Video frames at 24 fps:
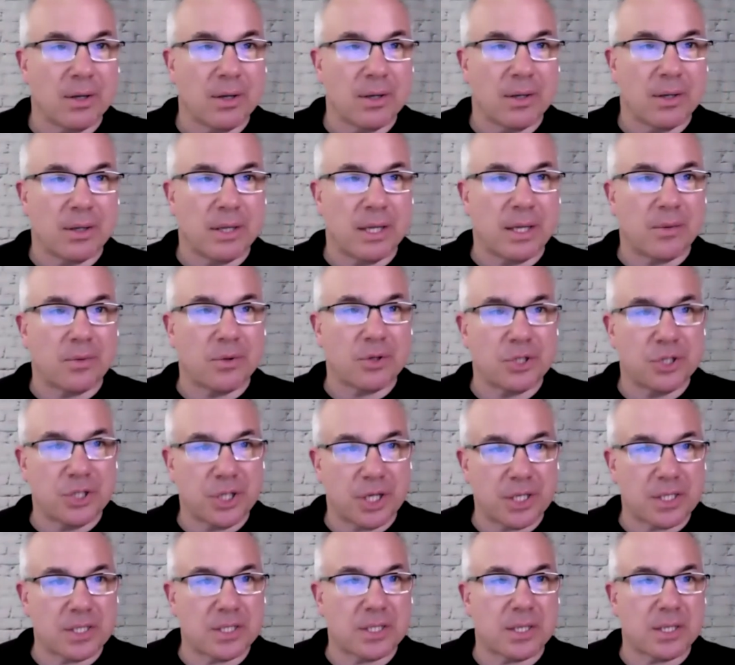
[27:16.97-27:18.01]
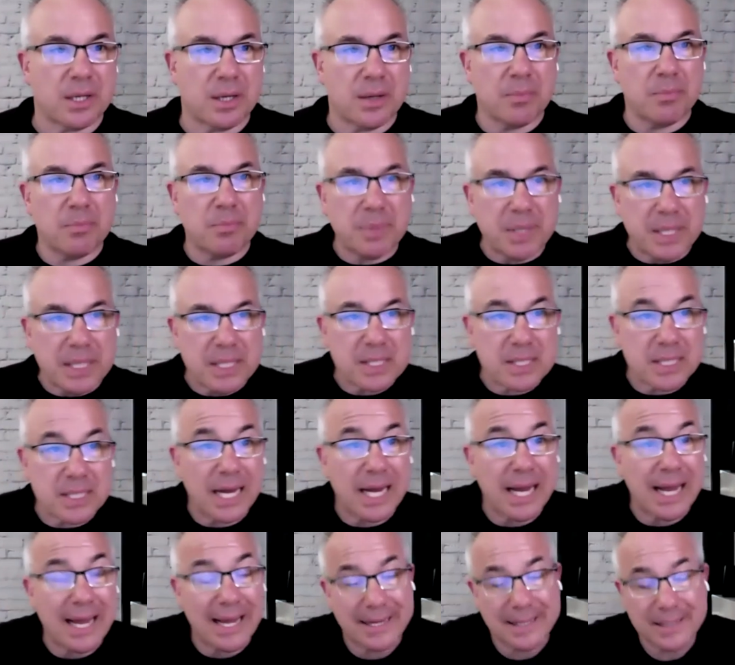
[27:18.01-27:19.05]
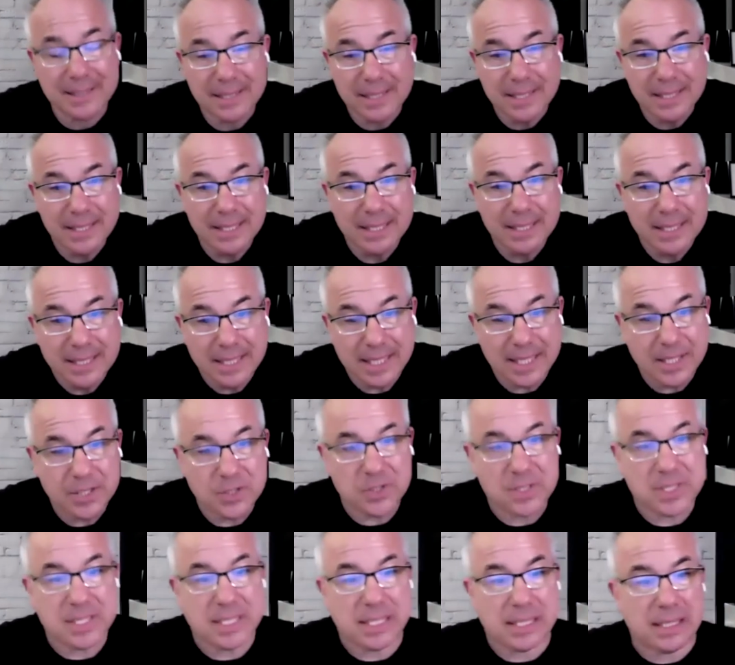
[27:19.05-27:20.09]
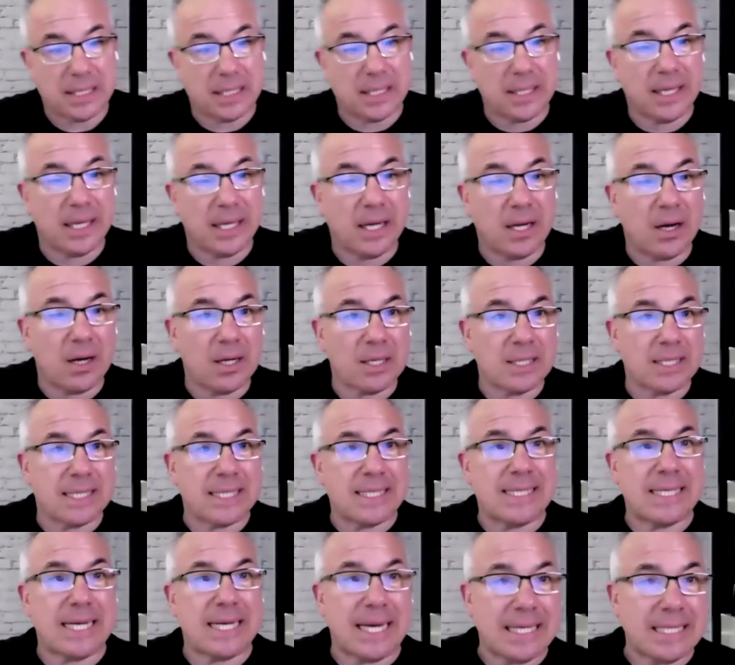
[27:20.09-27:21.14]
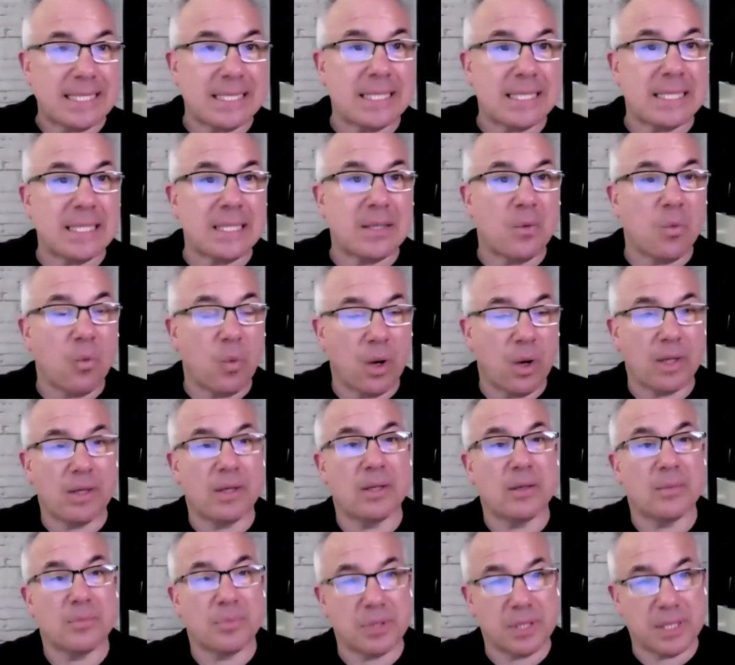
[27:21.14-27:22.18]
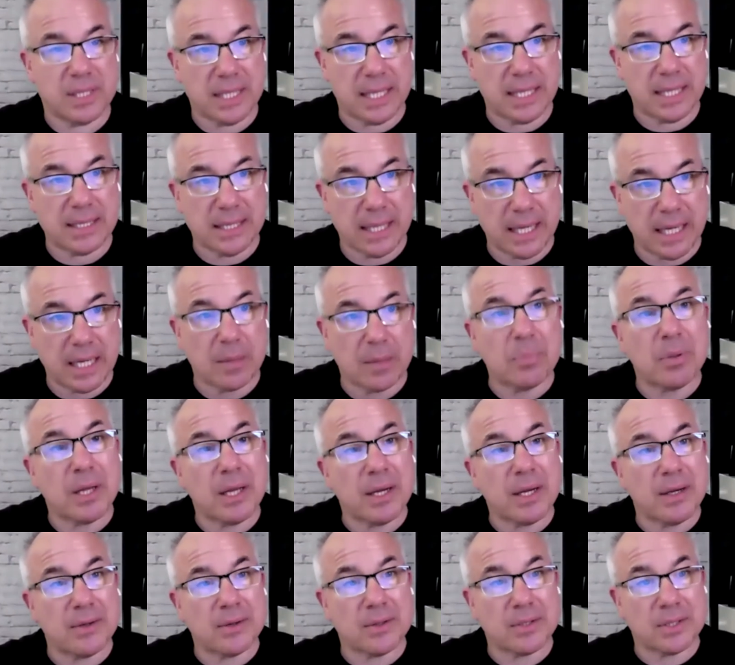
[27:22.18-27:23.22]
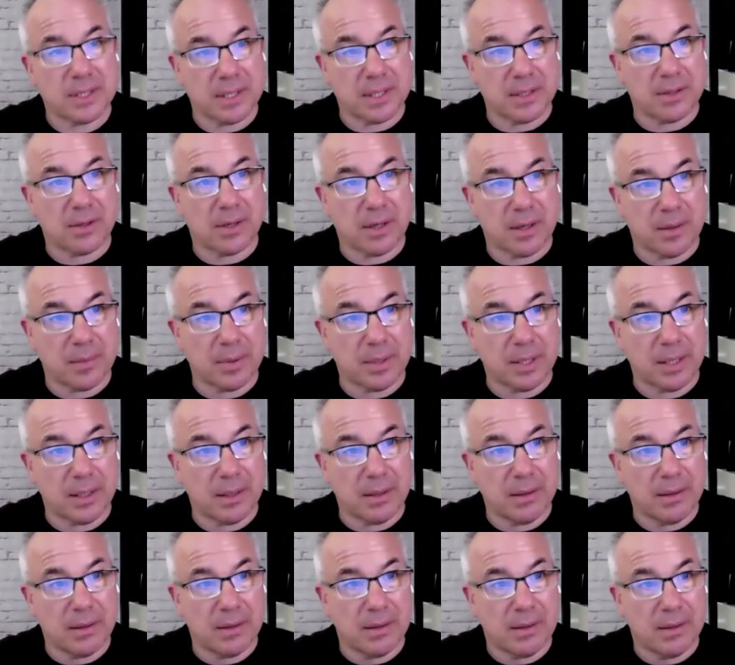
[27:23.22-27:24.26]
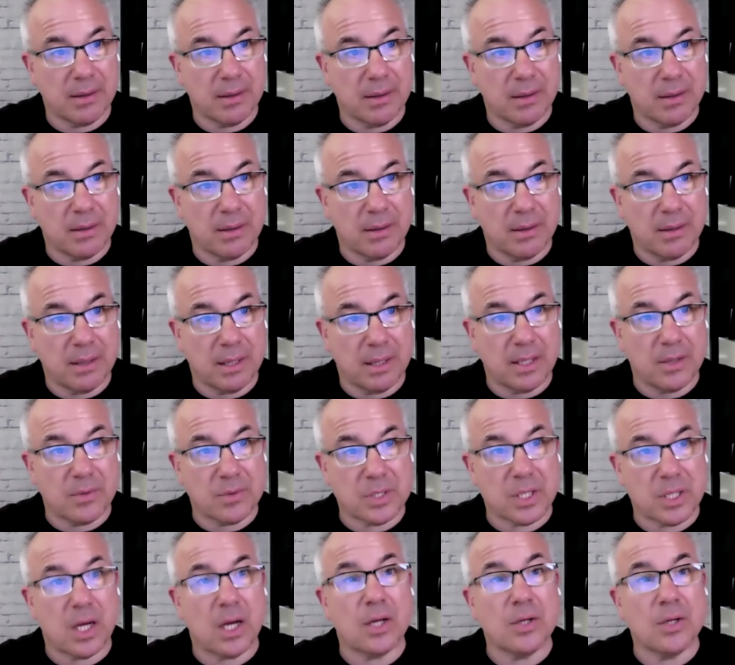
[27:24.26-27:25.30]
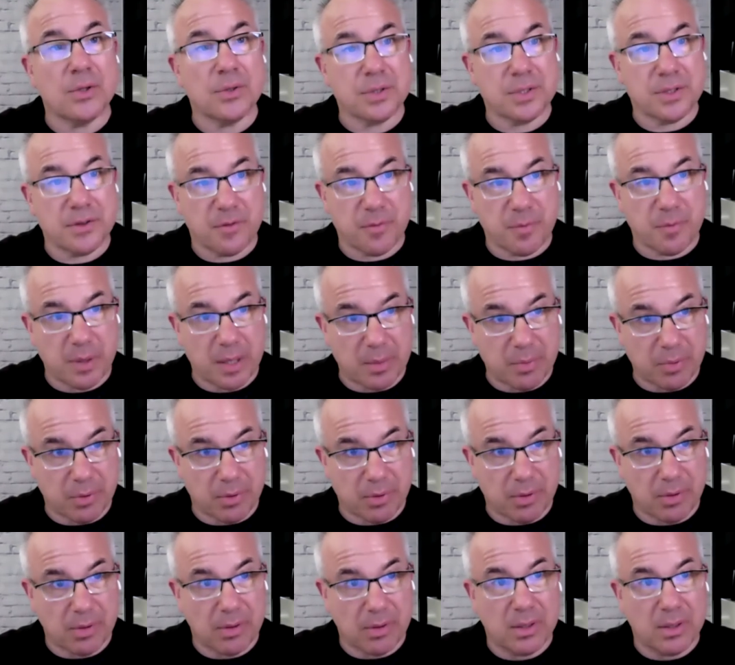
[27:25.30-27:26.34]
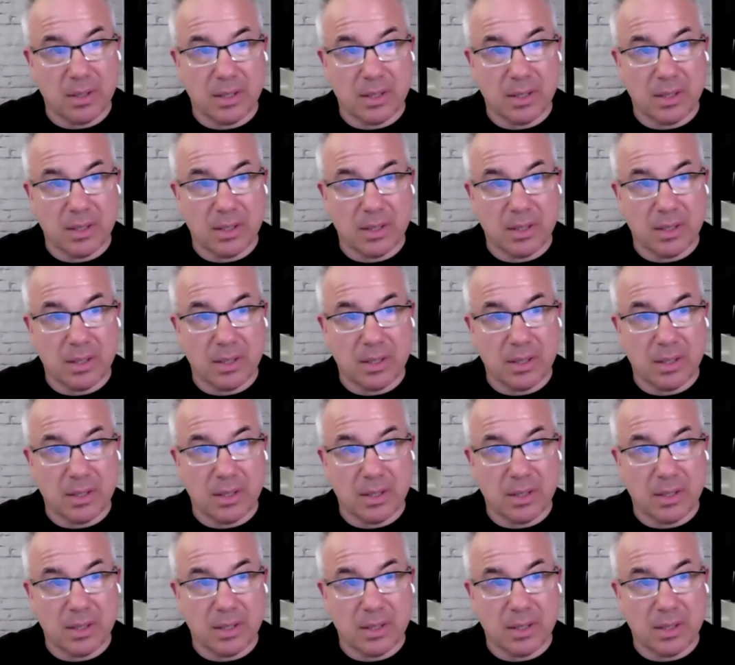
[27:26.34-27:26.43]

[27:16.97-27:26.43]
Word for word: They were mm-hmm. just a beast. And interestingly, they got to 91% A players in their company and there was hundreds of people.